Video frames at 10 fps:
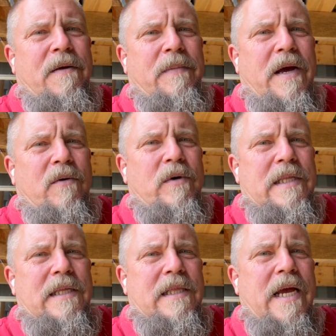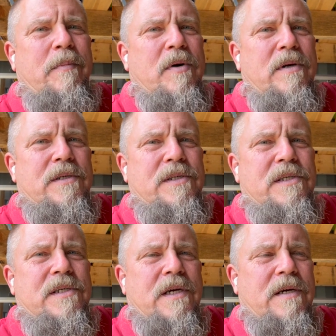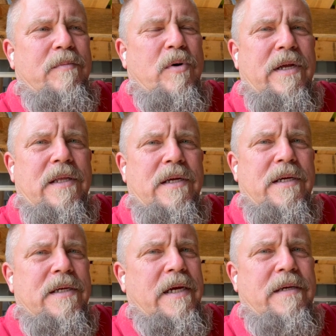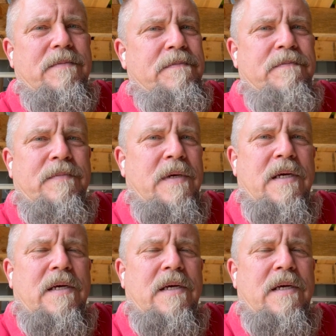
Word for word: got really laborious uh, breathing, and